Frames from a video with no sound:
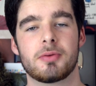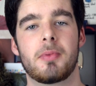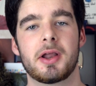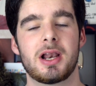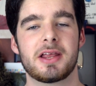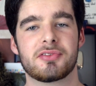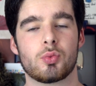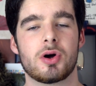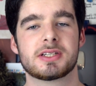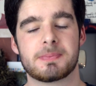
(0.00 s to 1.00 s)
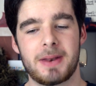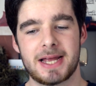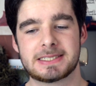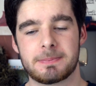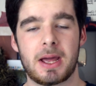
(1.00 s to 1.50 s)
monolith was
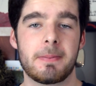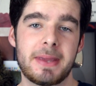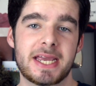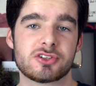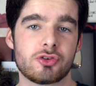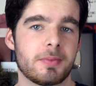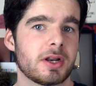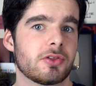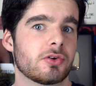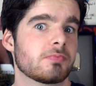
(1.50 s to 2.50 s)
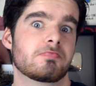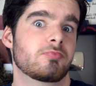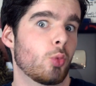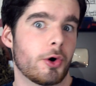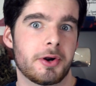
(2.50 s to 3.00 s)
planted by beings from another
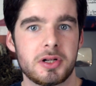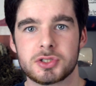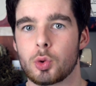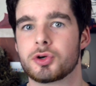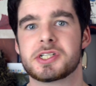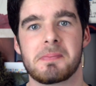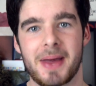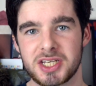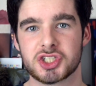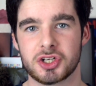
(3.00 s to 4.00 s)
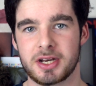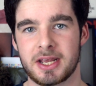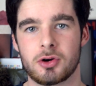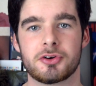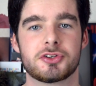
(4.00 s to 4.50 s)
world or dimension
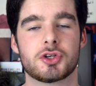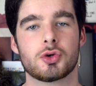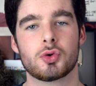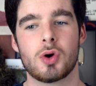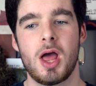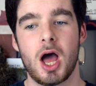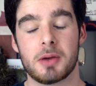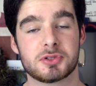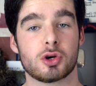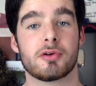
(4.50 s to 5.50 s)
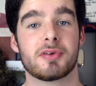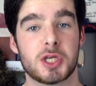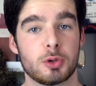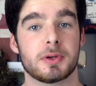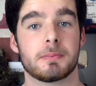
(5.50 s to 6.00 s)
in order to observe
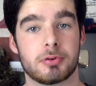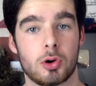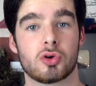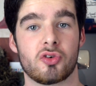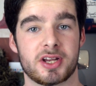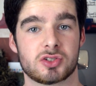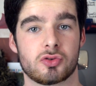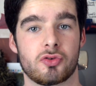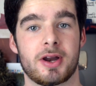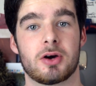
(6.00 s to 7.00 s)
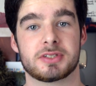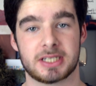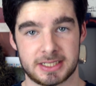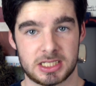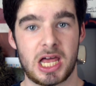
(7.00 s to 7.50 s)
human progress throughout
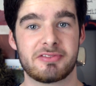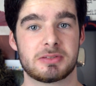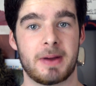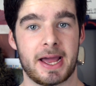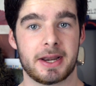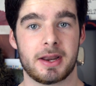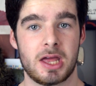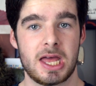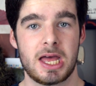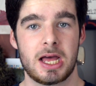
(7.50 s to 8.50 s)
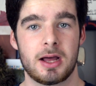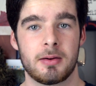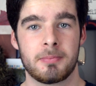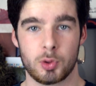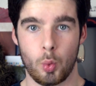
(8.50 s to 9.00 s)
its lifespan.
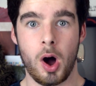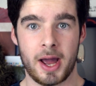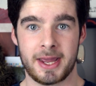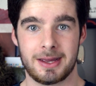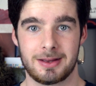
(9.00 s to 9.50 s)
But why?